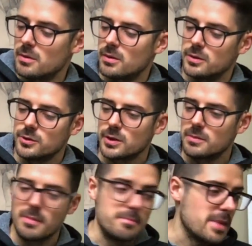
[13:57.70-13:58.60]
You
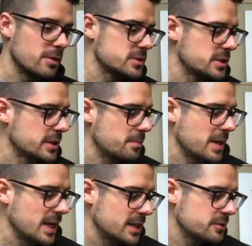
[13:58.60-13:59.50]
can mount it on a
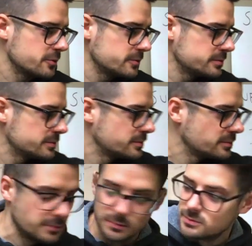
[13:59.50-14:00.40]
panel,
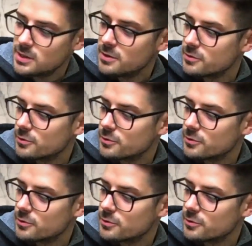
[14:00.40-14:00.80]
either